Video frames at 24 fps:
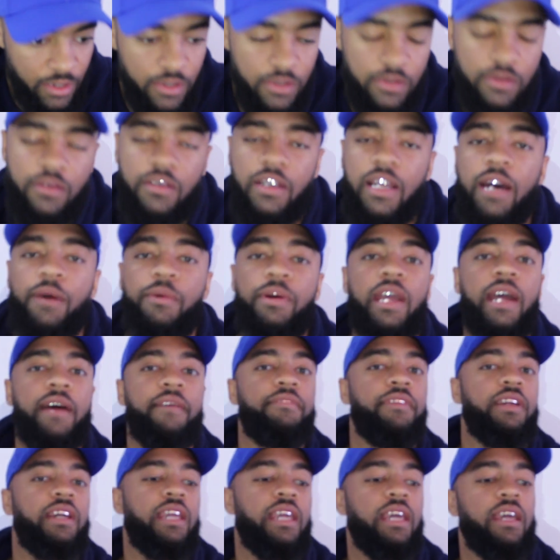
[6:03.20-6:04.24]
So now we
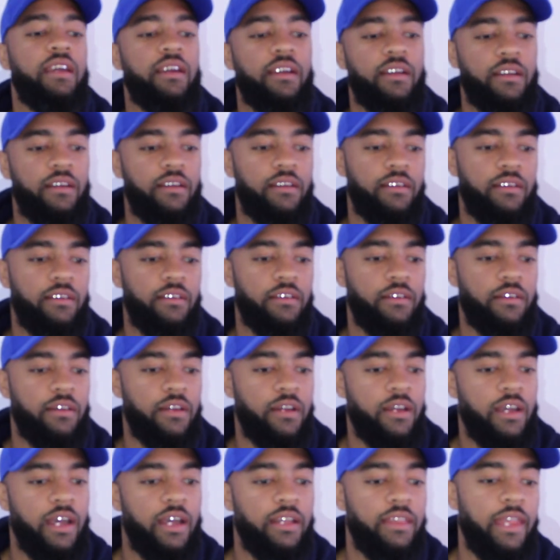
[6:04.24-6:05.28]
have the kick.
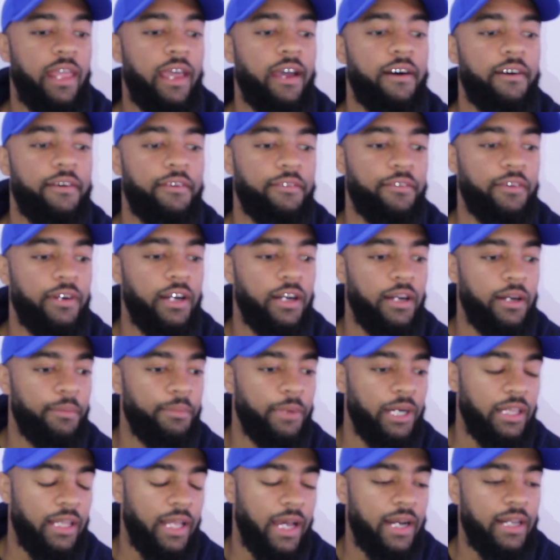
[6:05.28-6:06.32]
Now,
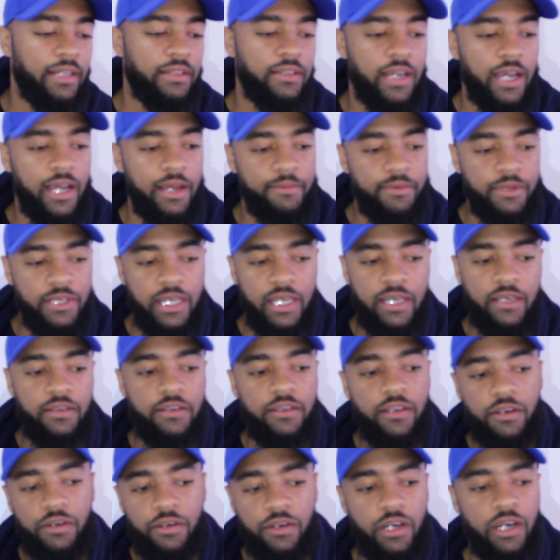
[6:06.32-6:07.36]
a lot of times kicks
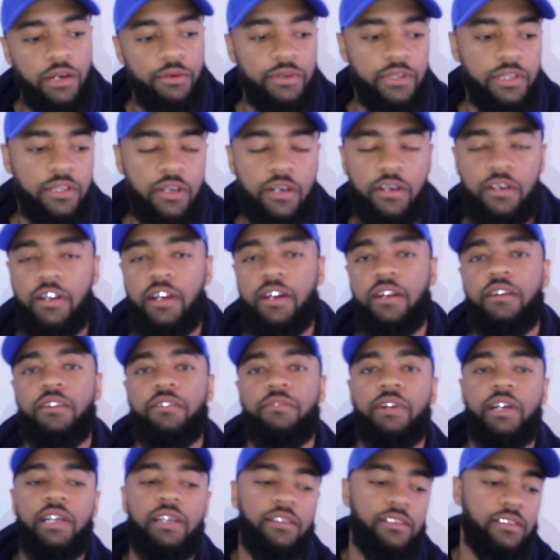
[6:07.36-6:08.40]
don't go with certain
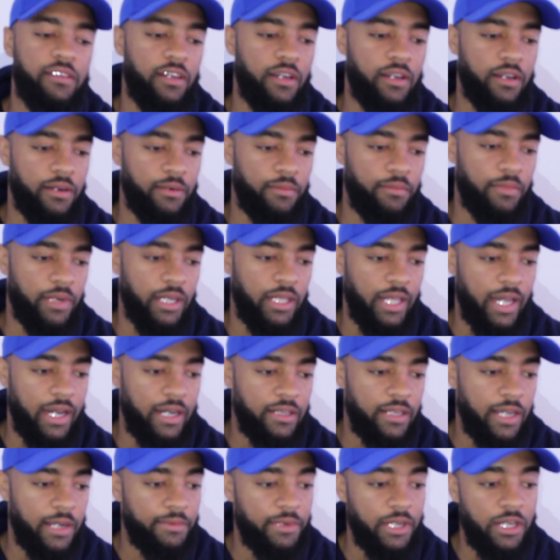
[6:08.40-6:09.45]
808s. A lot of
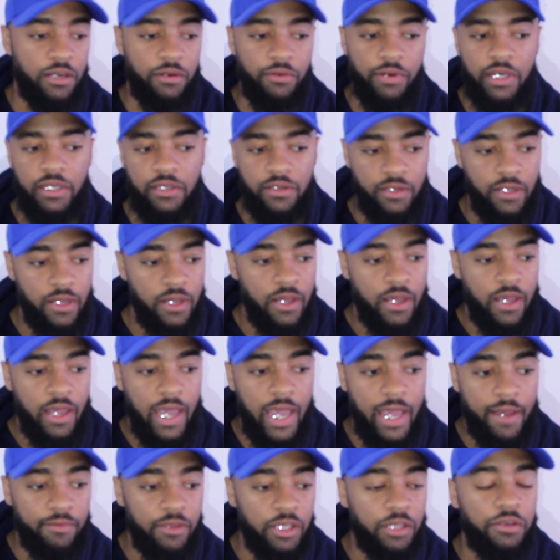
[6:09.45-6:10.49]
times 808s
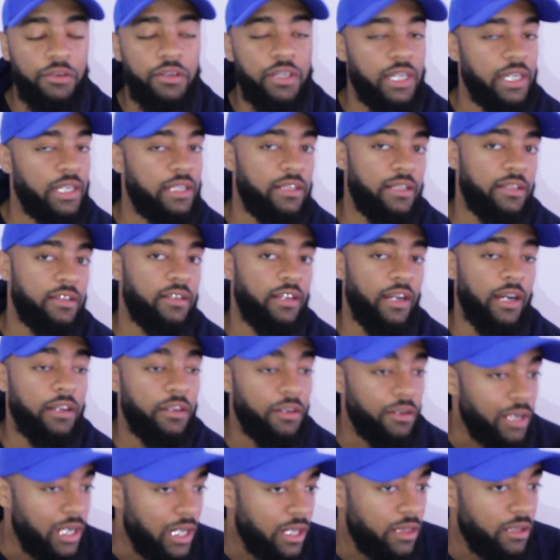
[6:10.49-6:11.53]
have little kicks
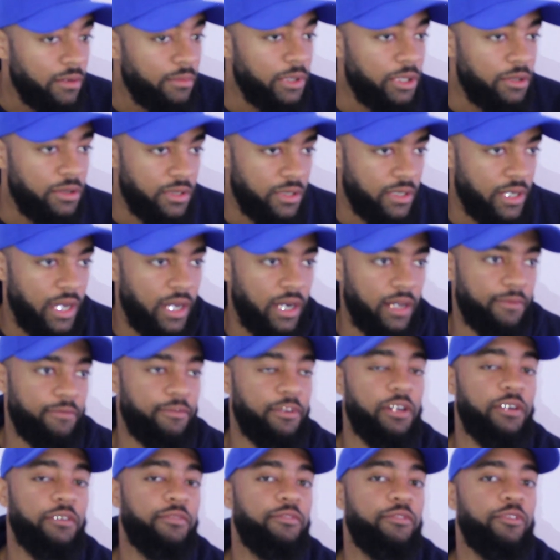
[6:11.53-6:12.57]
underneath them. You just gotta
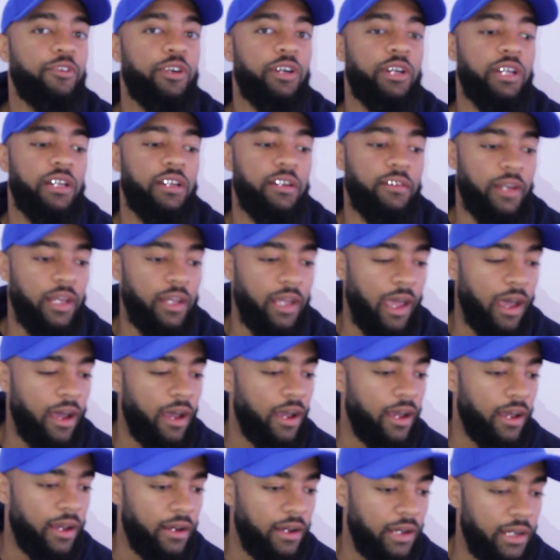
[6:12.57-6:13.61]
feel for it and
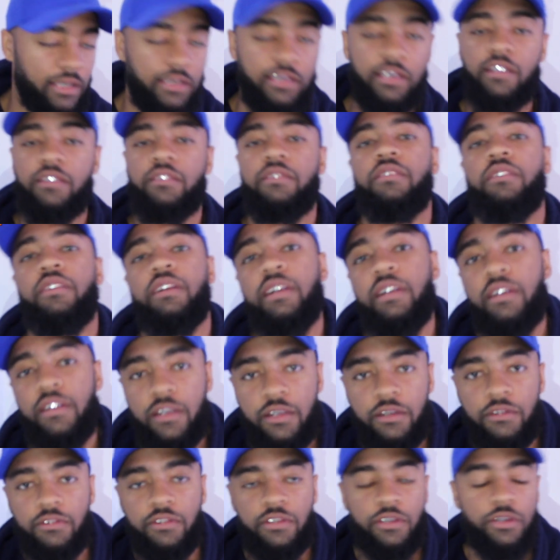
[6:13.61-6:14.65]
adjust your
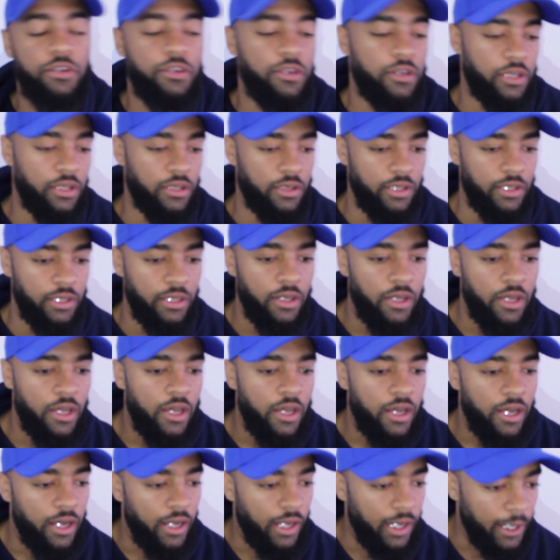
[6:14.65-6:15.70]
EQs accordingly.
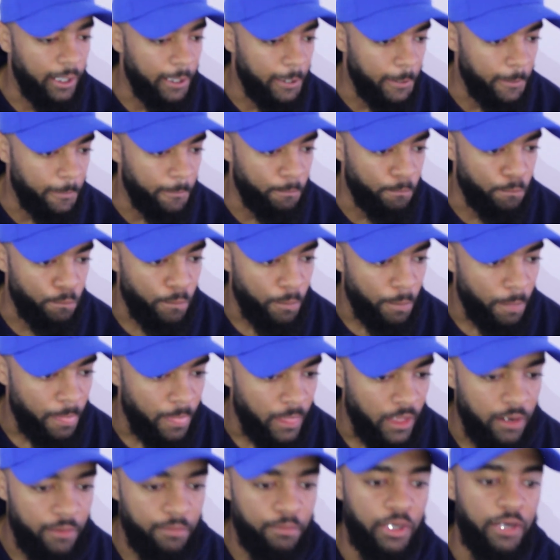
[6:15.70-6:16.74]

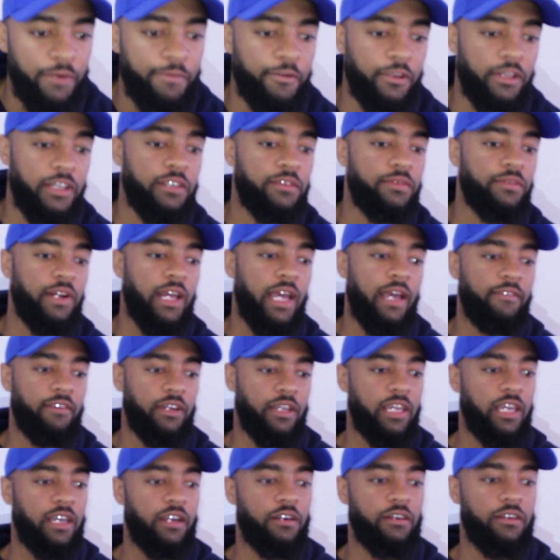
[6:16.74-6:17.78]
But for this one, I have a
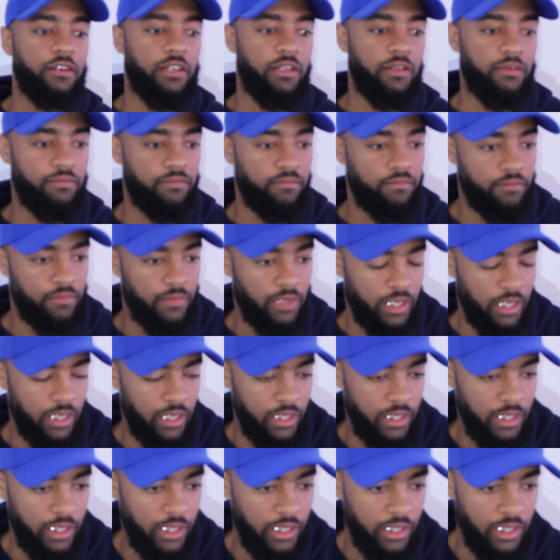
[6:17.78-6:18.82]
kick on it.
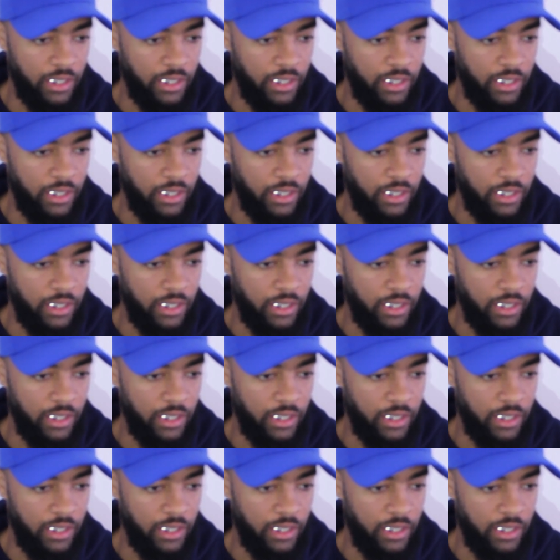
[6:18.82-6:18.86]
And